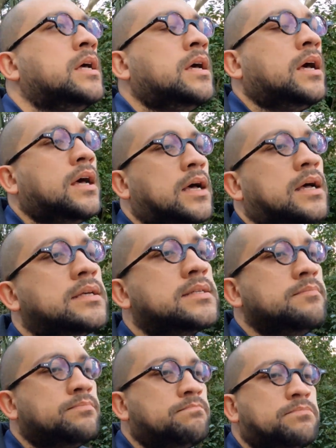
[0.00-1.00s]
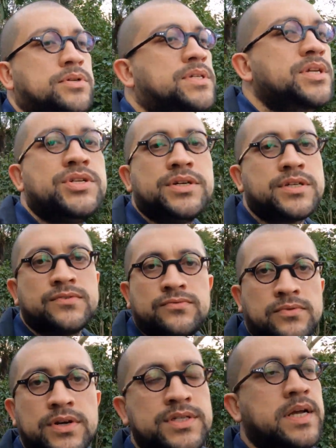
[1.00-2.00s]
some procedures,
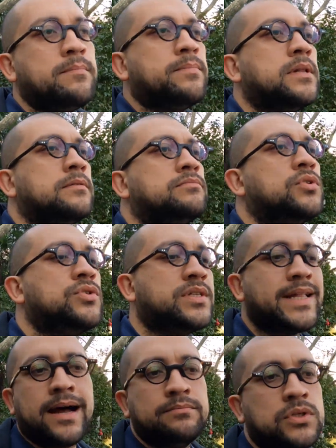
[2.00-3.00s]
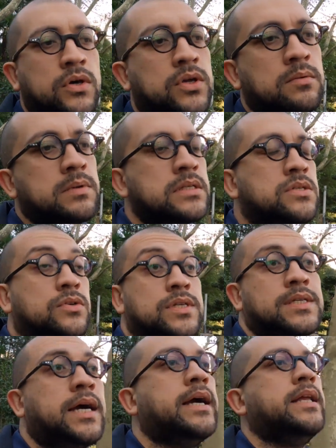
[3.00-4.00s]
for example, to stamp documents or
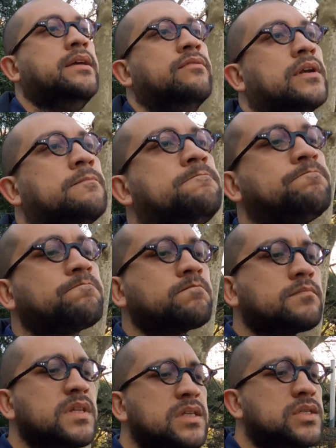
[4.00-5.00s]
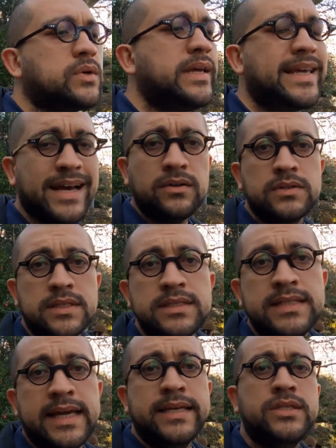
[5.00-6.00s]
sign even. So
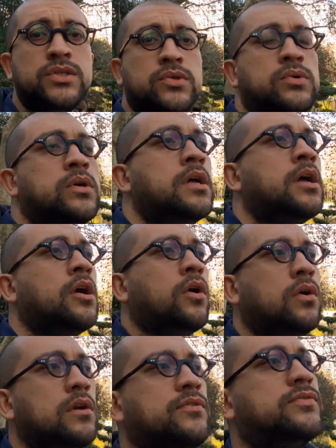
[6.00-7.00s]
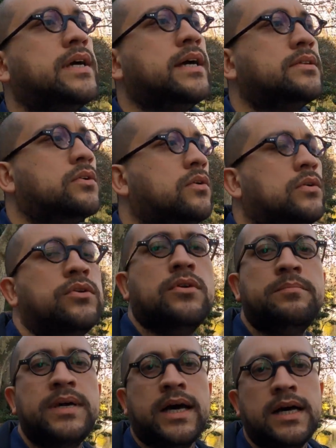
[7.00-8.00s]
accountant can do all of that on your
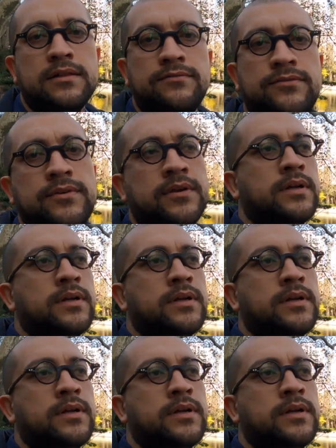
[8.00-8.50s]
behalf.